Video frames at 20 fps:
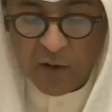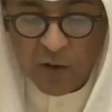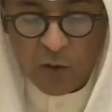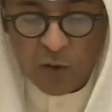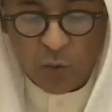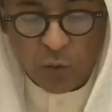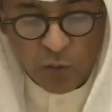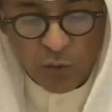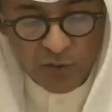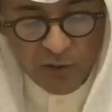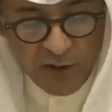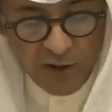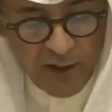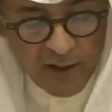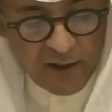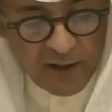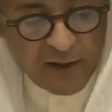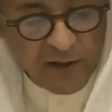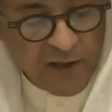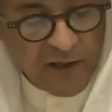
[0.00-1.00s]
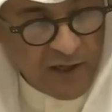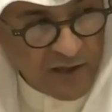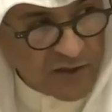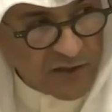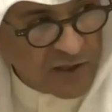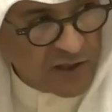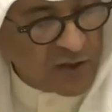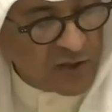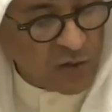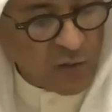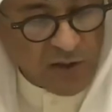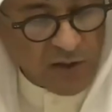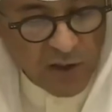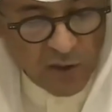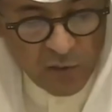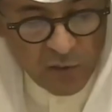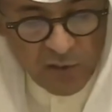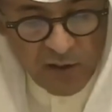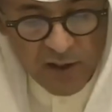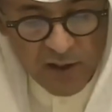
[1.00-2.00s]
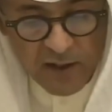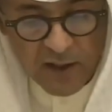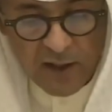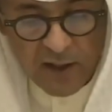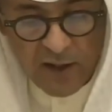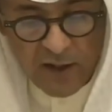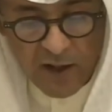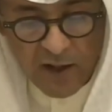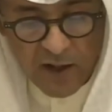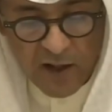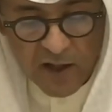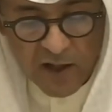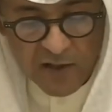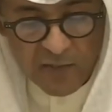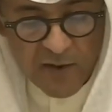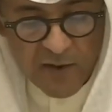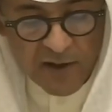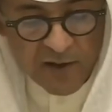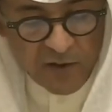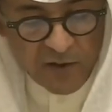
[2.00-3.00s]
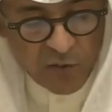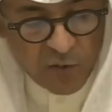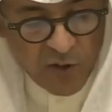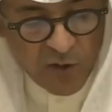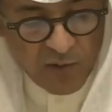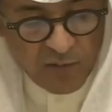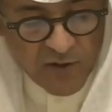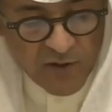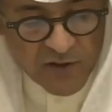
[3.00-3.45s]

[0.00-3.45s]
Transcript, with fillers: keeping it strong for in the interest of the people